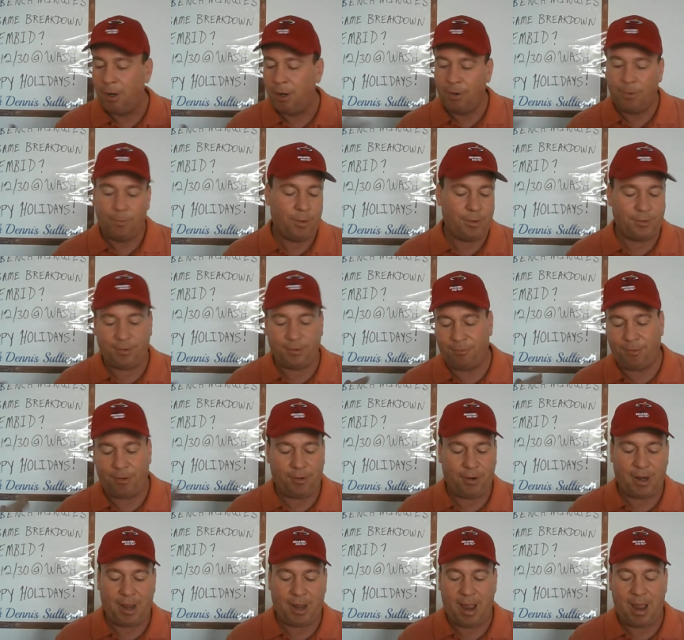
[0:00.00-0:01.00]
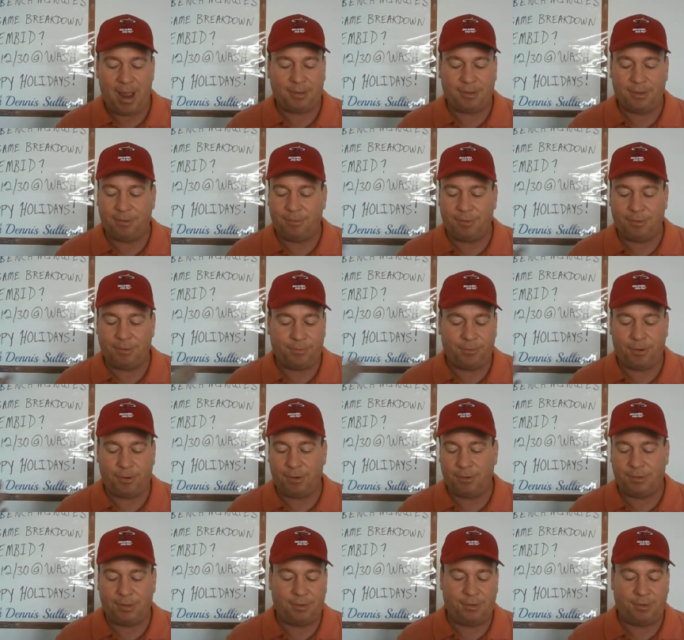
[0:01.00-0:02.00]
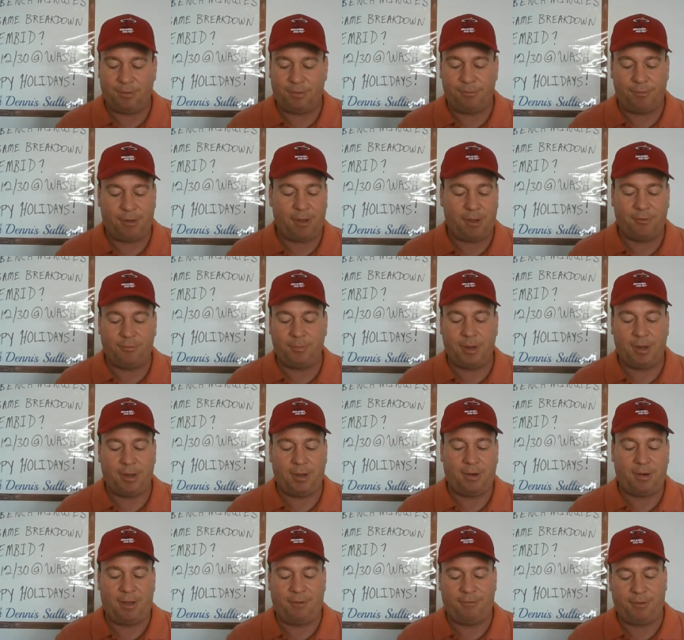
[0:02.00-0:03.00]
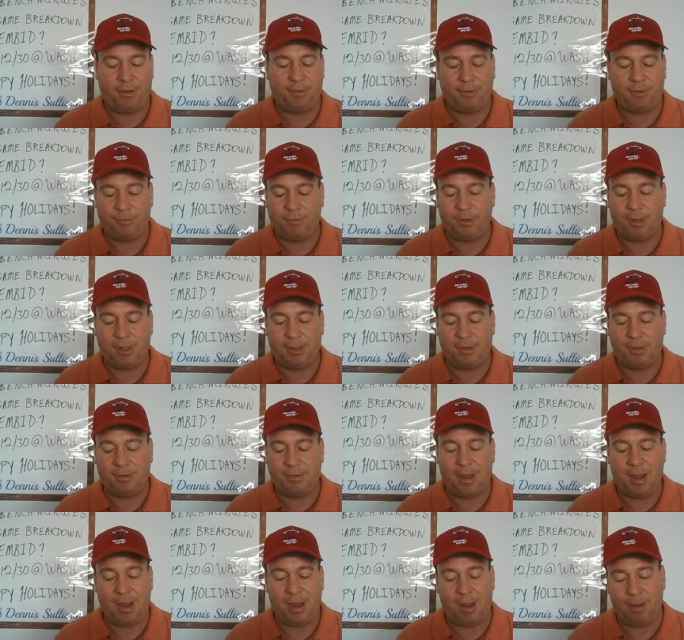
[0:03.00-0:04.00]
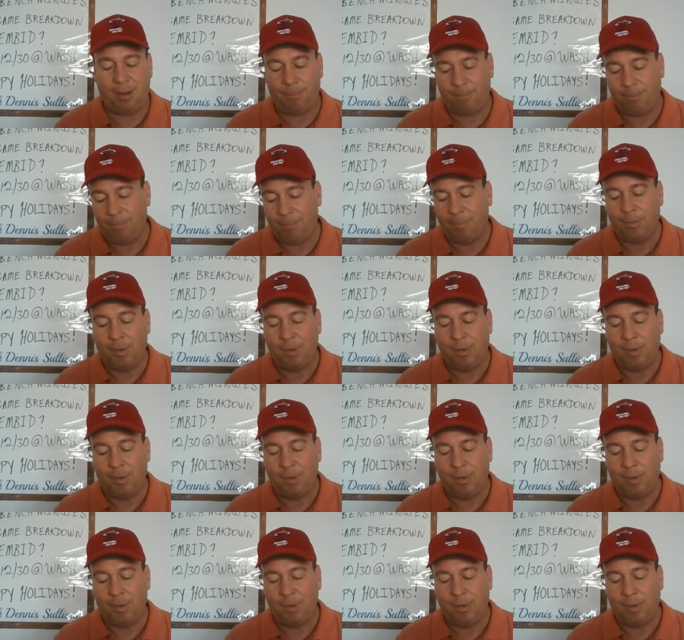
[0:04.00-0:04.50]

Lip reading: Wasn't very active as far as his involvement offensively in this game.